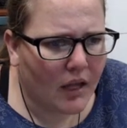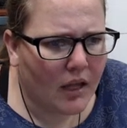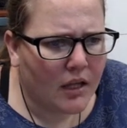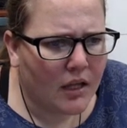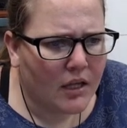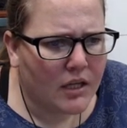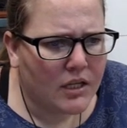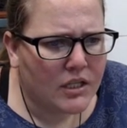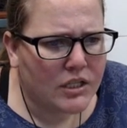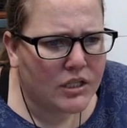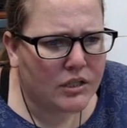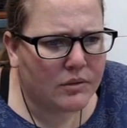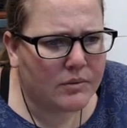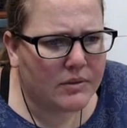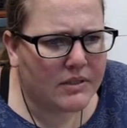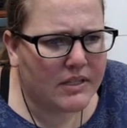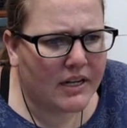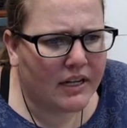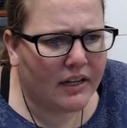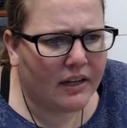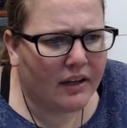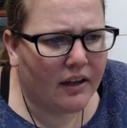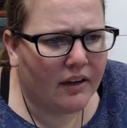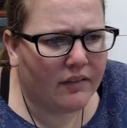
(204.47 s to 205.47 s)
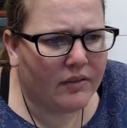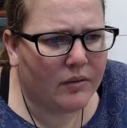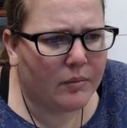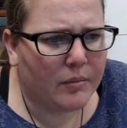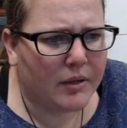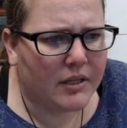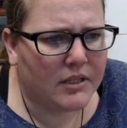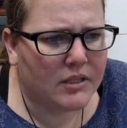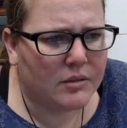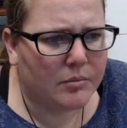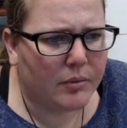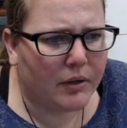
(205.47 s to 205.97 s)
She was taking off the
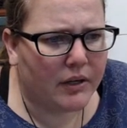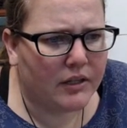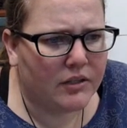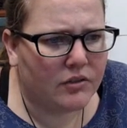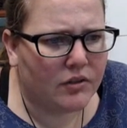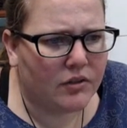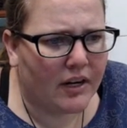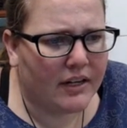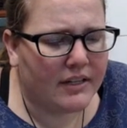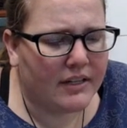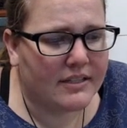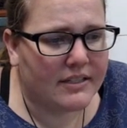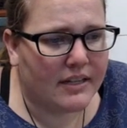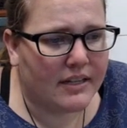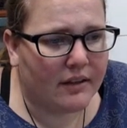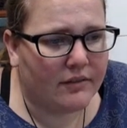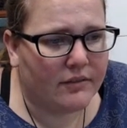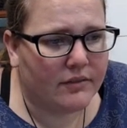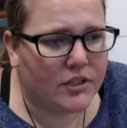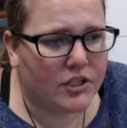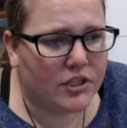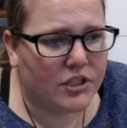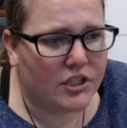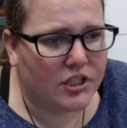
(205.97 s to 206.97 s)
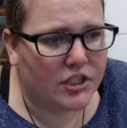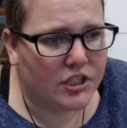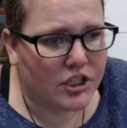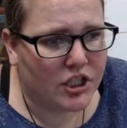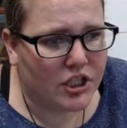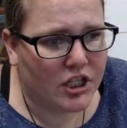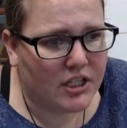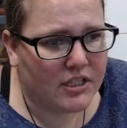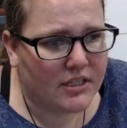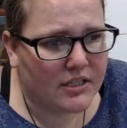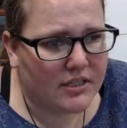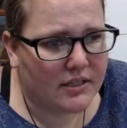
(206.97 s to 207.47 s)
bedspread, trying to salvage the
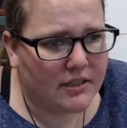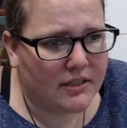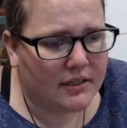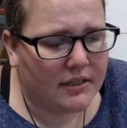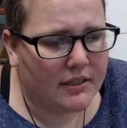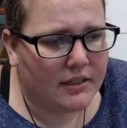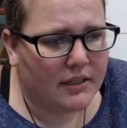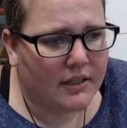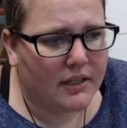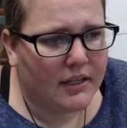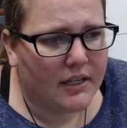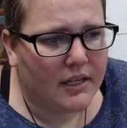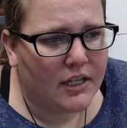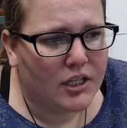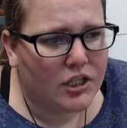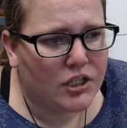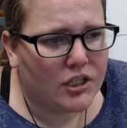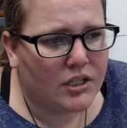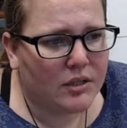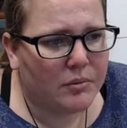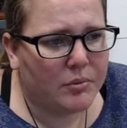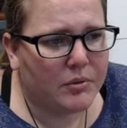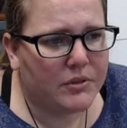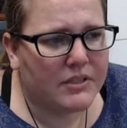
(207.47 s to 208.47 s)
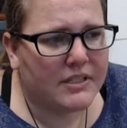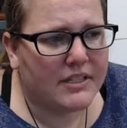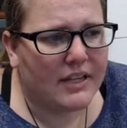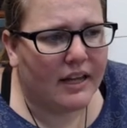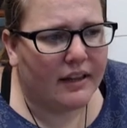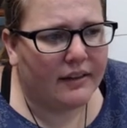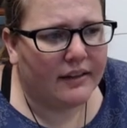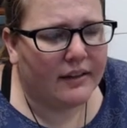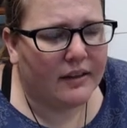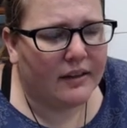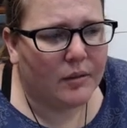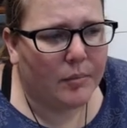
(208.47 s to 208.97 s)
sheets. She had put
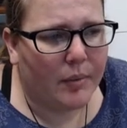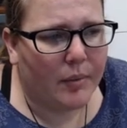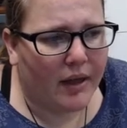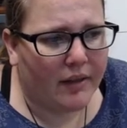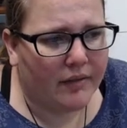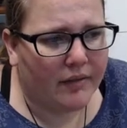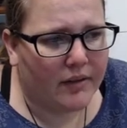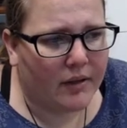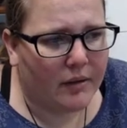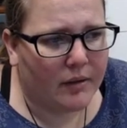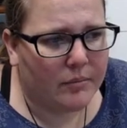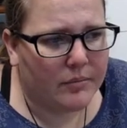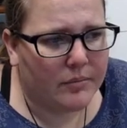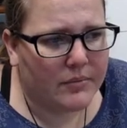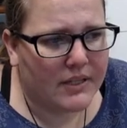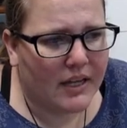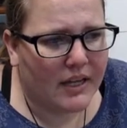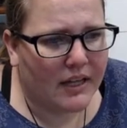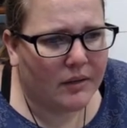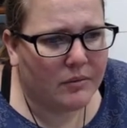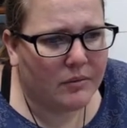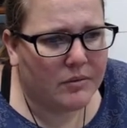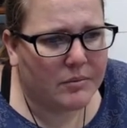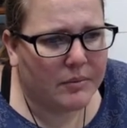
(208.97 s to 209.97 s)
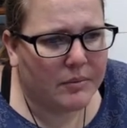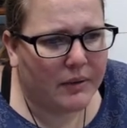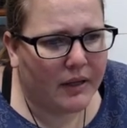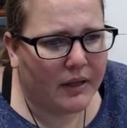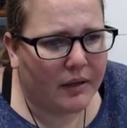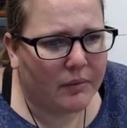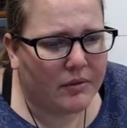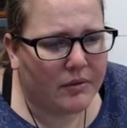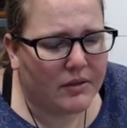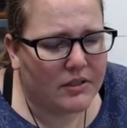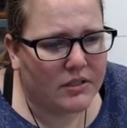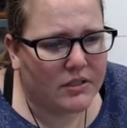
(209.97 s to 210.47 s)
Sally in the bathtub. Sally was playing
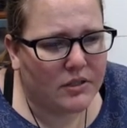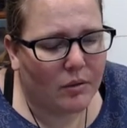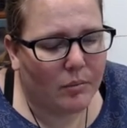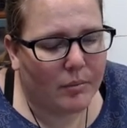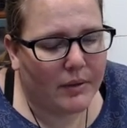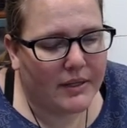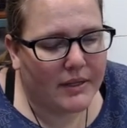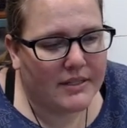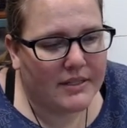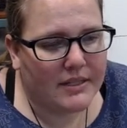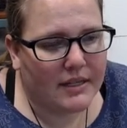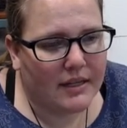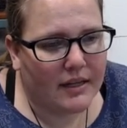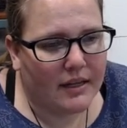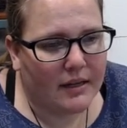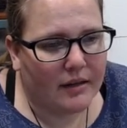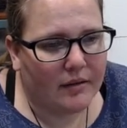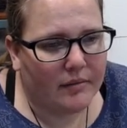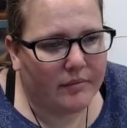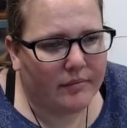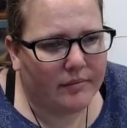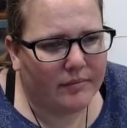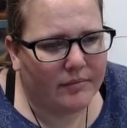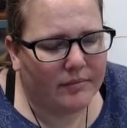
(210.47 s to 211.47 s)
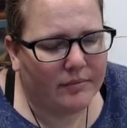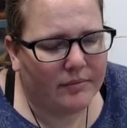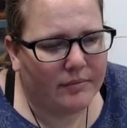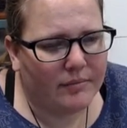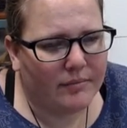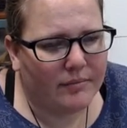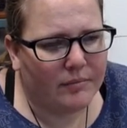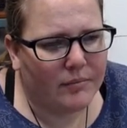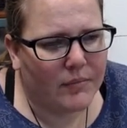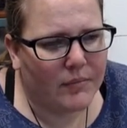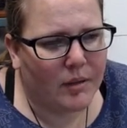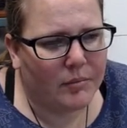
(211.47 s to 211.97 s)
with the soap and singing.
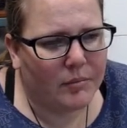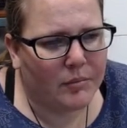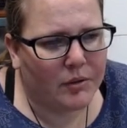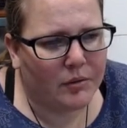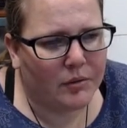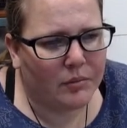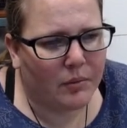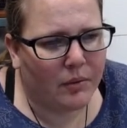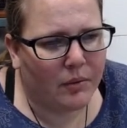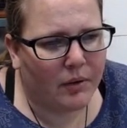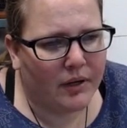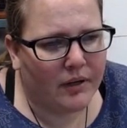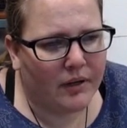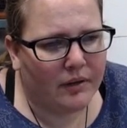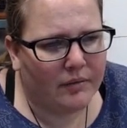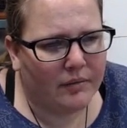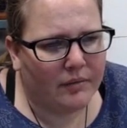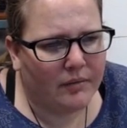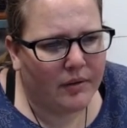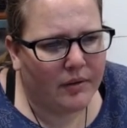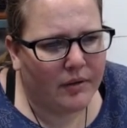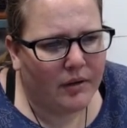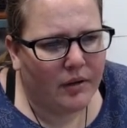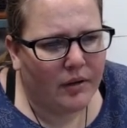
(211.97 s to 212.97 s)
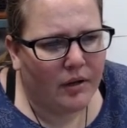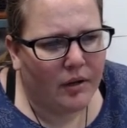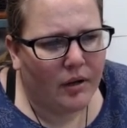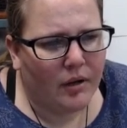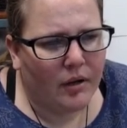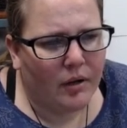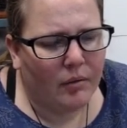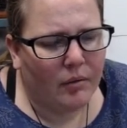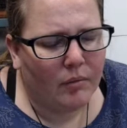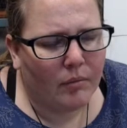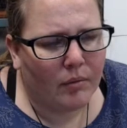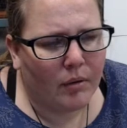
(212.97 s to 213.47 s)
Mom looked worried.
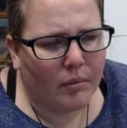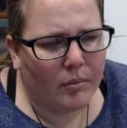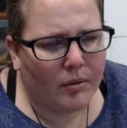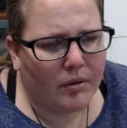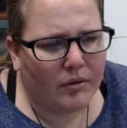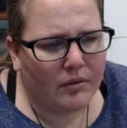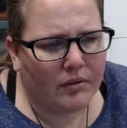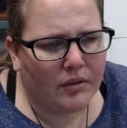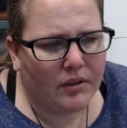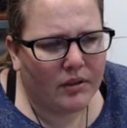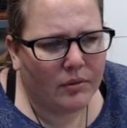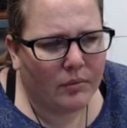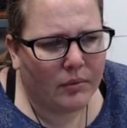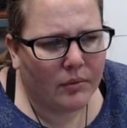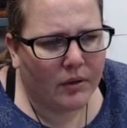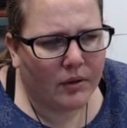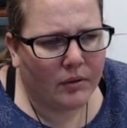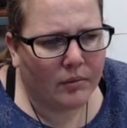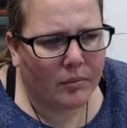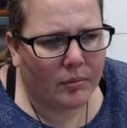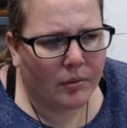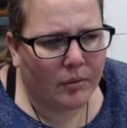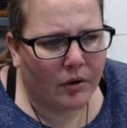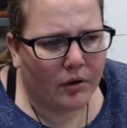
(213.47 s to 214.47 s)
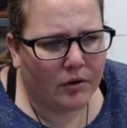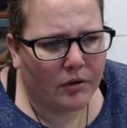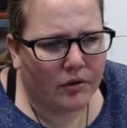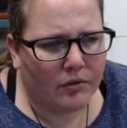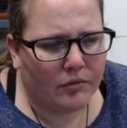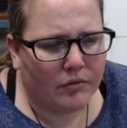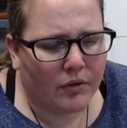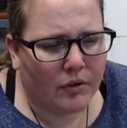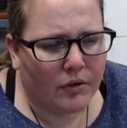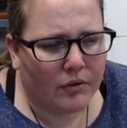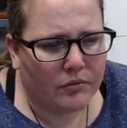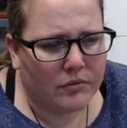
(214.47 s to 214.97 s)
Robert, look at the weather report on your
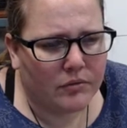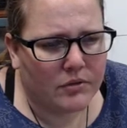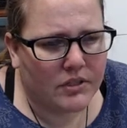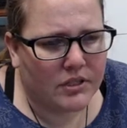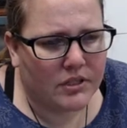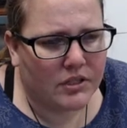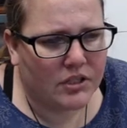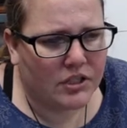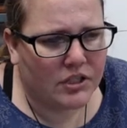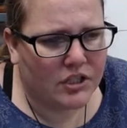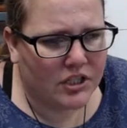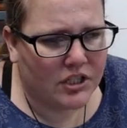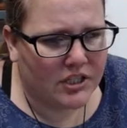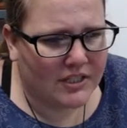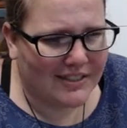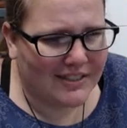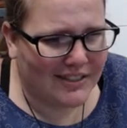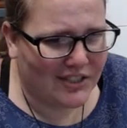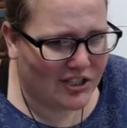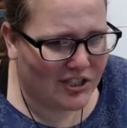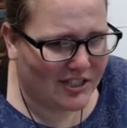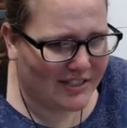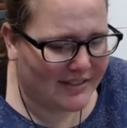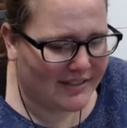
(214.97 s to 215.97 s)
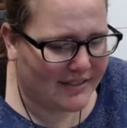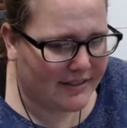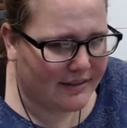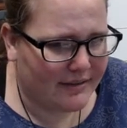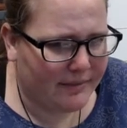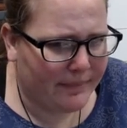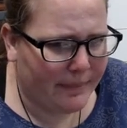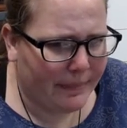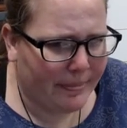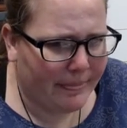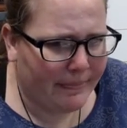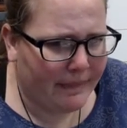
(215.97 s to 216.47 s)
phone, she suggested.
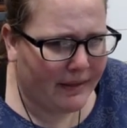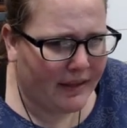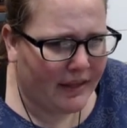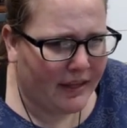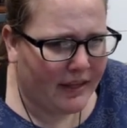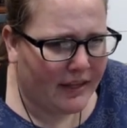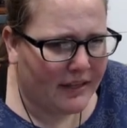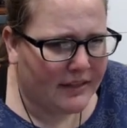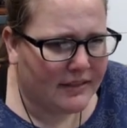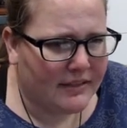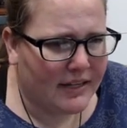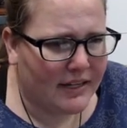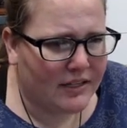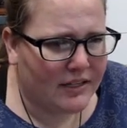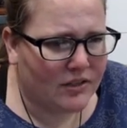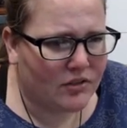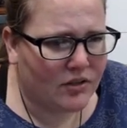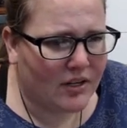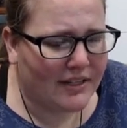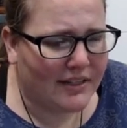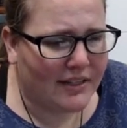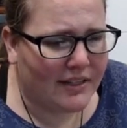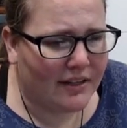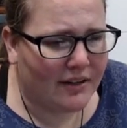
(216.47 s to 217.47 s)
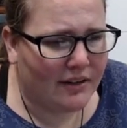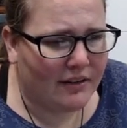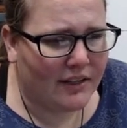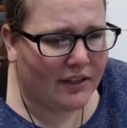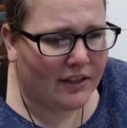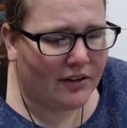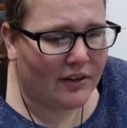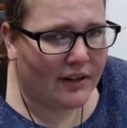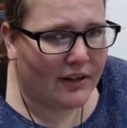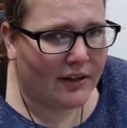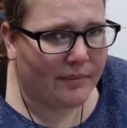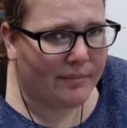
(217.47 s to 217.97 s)
Dad tried to get on the
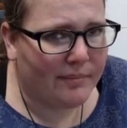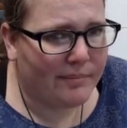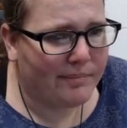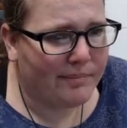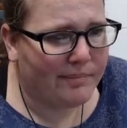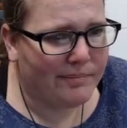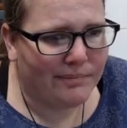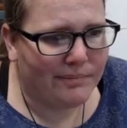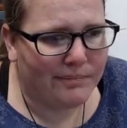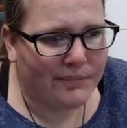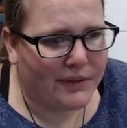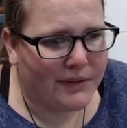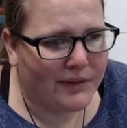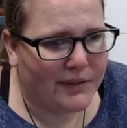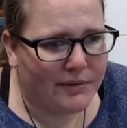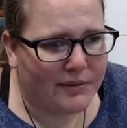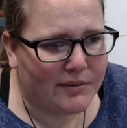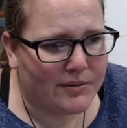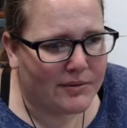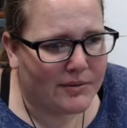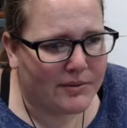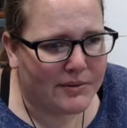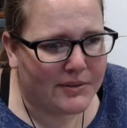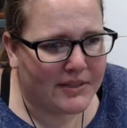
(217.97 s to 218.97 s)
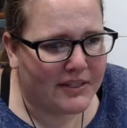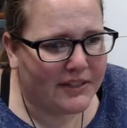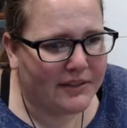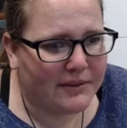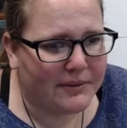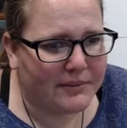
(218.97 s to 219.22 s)
internet, but there was no signal.